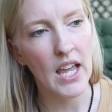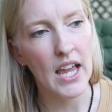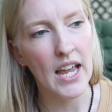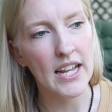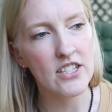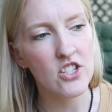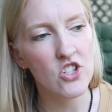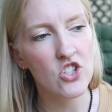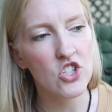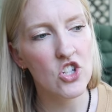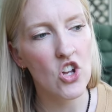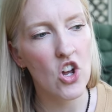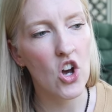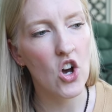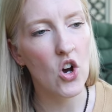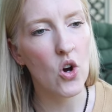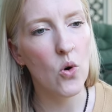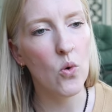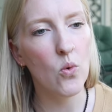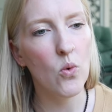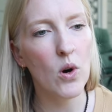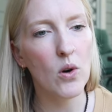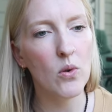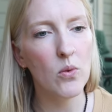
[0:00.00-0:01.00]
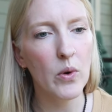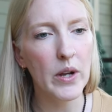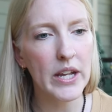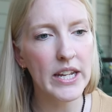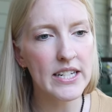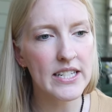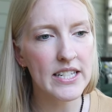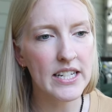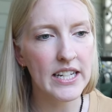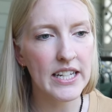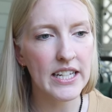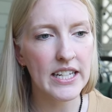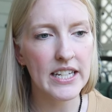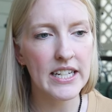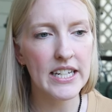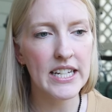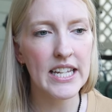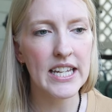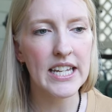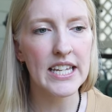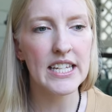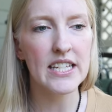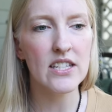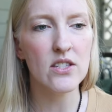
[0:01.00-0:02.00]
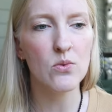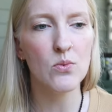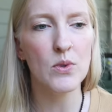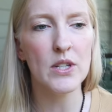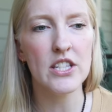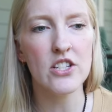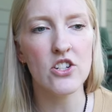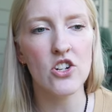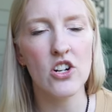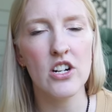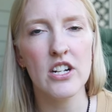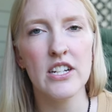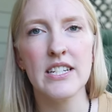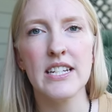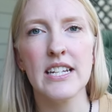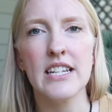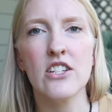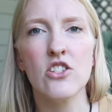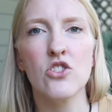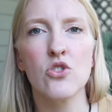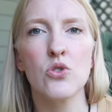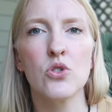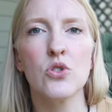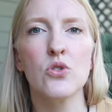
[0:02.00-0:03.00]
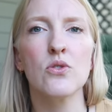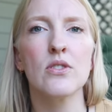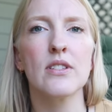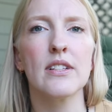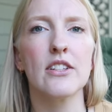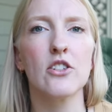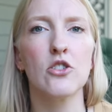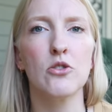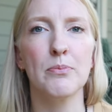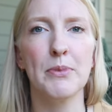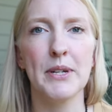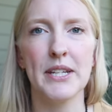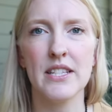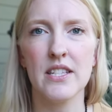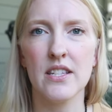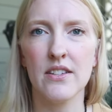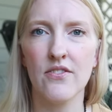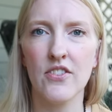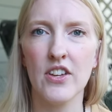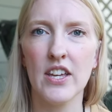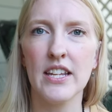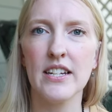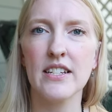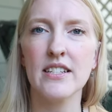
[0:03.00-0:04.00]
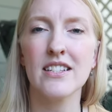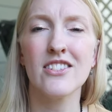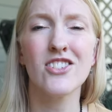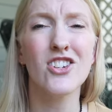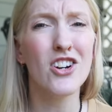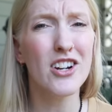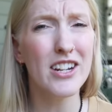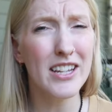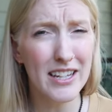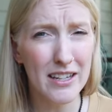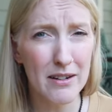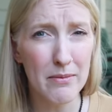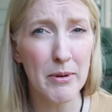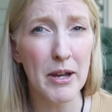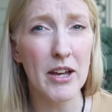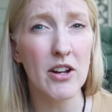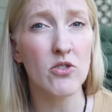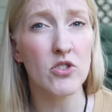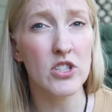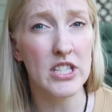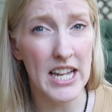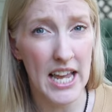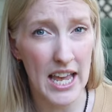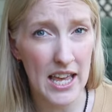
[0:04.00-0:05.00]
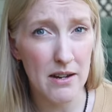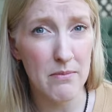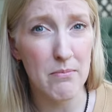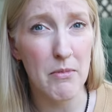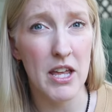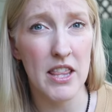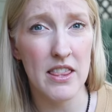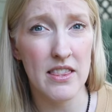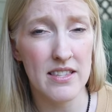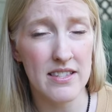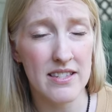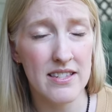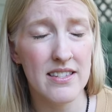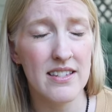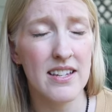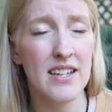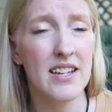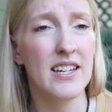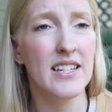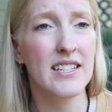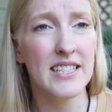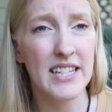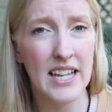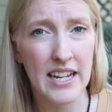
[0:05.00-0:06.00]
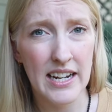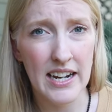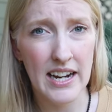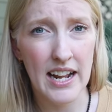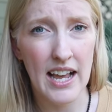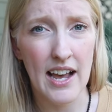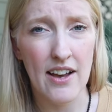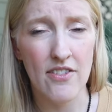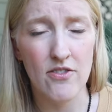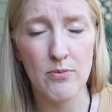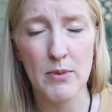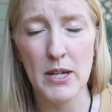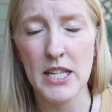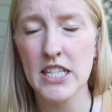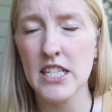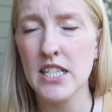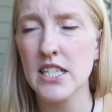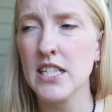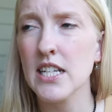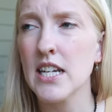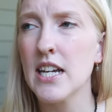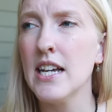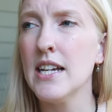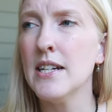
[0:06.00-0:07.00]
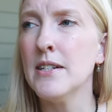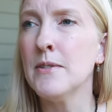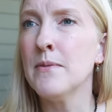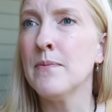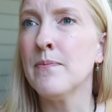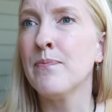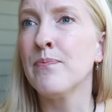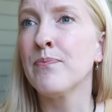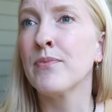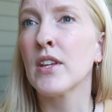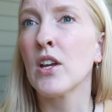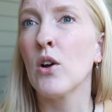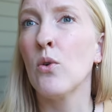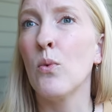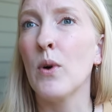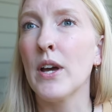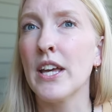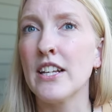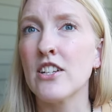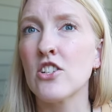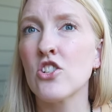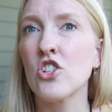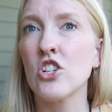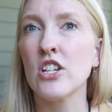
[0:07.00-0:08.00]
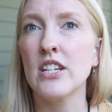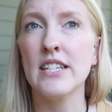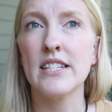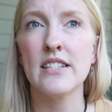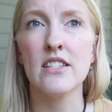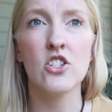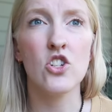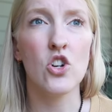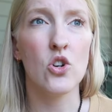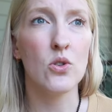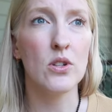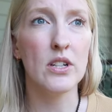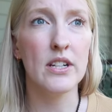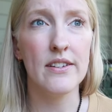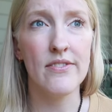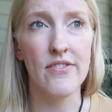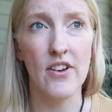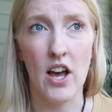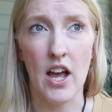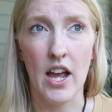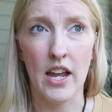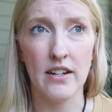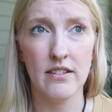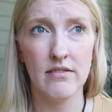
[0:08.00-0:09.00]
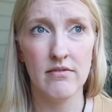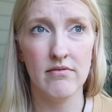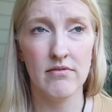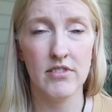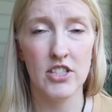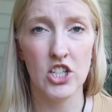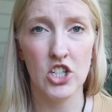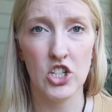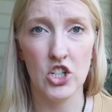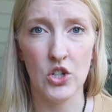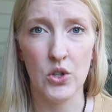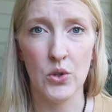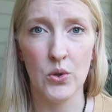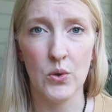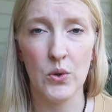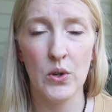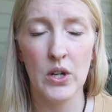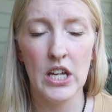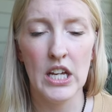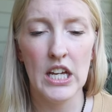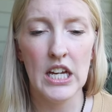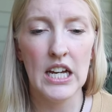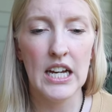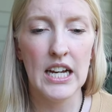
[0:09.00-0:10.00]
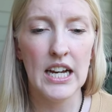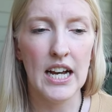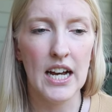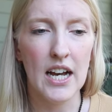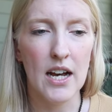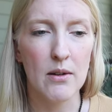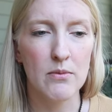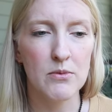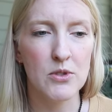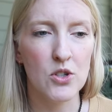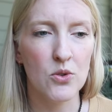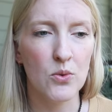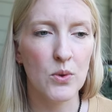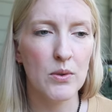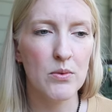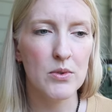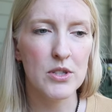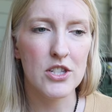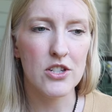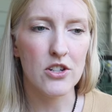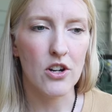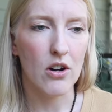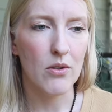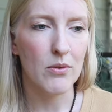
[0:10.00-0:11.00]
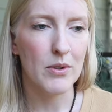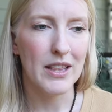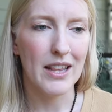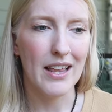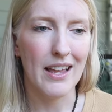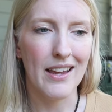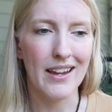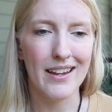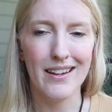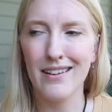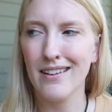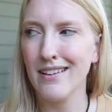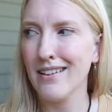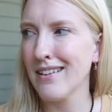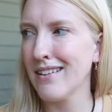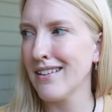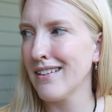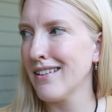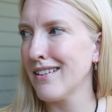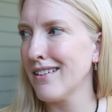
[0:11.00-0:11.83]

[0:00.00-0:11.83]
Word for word: And so what we did is we started to introduce little bits of it starting at about 10 months, 10 and a half months, which is totally fine to do. Um, so we would start with like